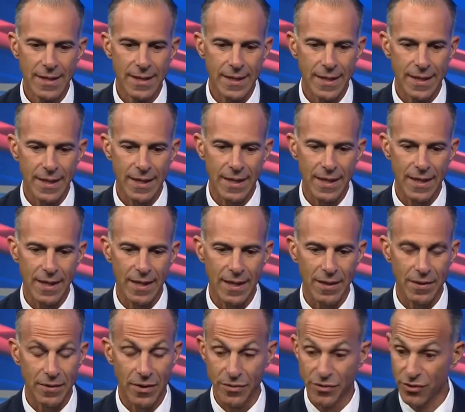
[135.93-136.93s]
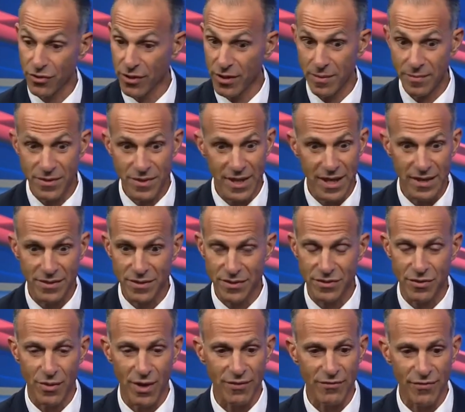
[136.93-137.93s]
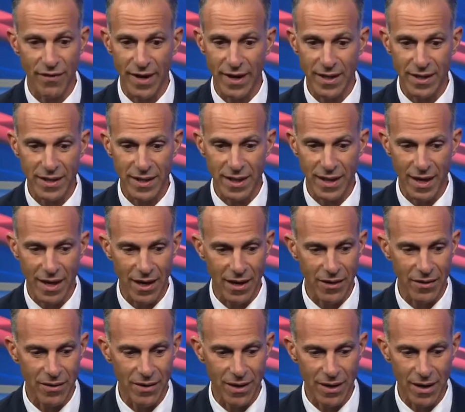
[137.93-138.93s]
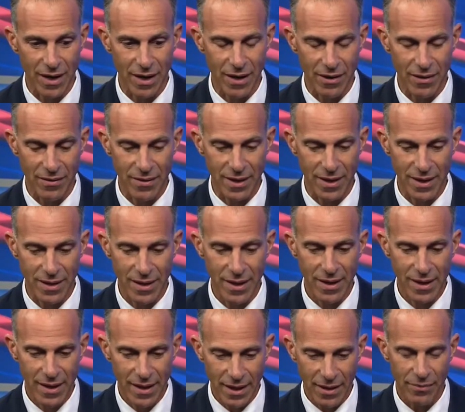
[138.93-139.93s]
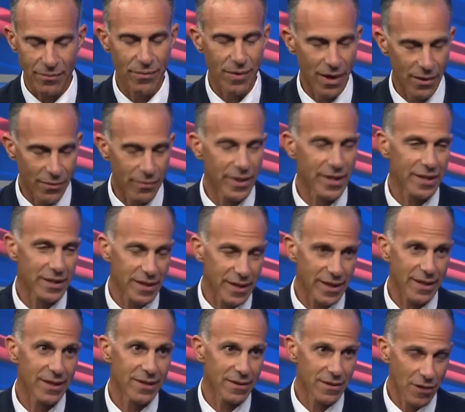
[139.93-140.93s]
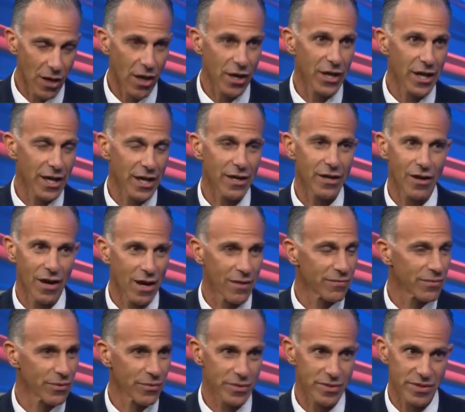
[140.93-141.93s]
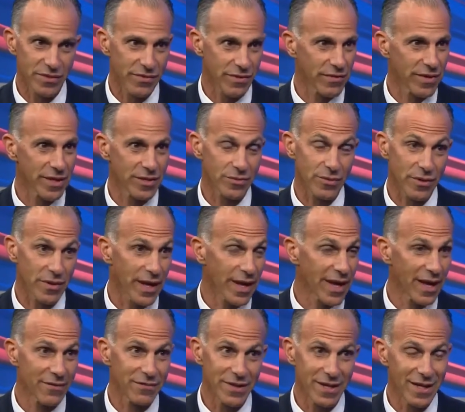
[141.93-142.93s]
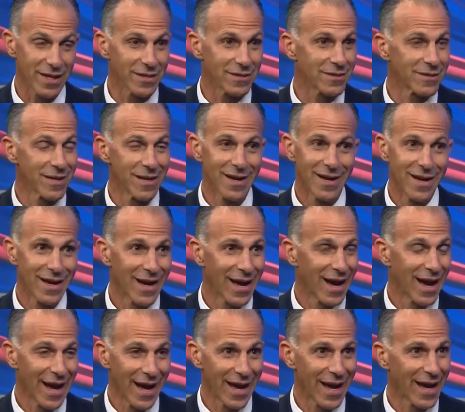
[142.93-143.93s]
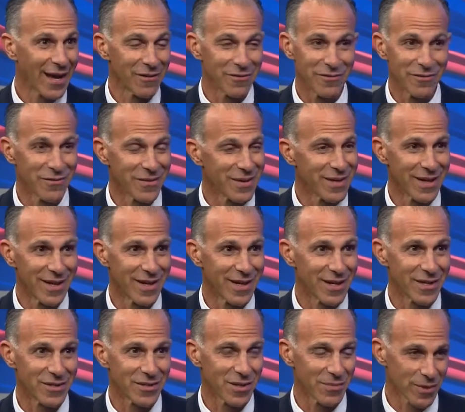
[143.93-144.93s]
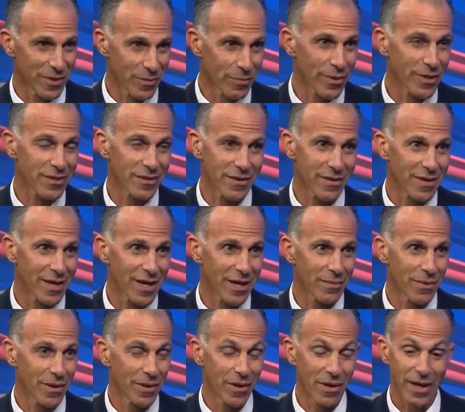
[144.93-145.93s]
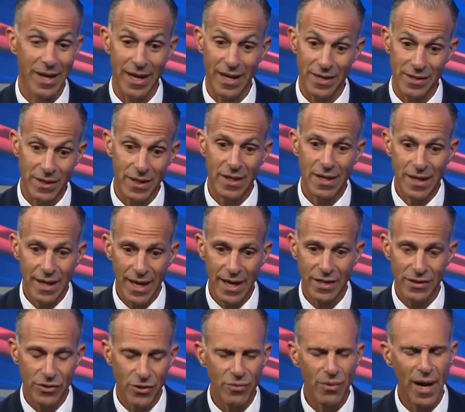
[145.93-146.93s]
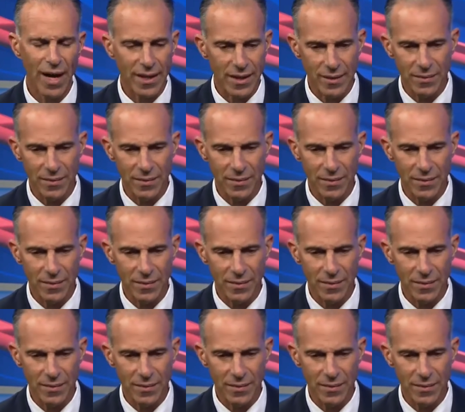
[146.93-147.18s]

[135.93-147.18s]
Uh, the circumstances, quite frankly, are, are uh, a, a, really lucky confluence of events where they have needs, I have uh, something to bring to the table, and and you're right.